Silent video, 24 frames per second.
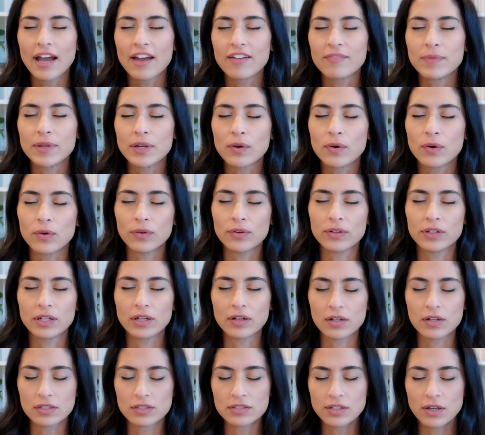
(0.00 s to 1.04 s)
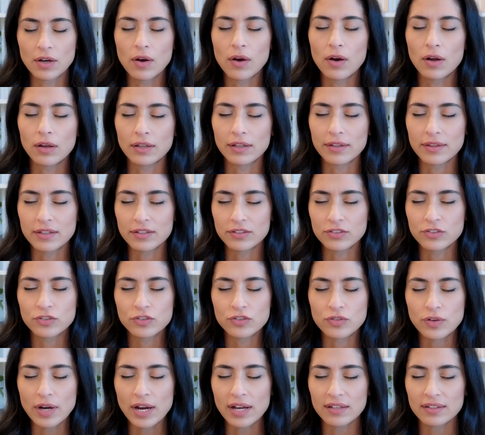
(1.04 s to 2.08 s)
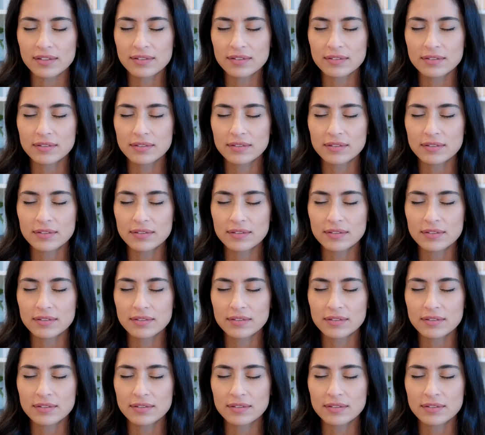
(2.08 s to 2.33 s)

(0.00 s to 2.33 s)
been holding on to all of this stress.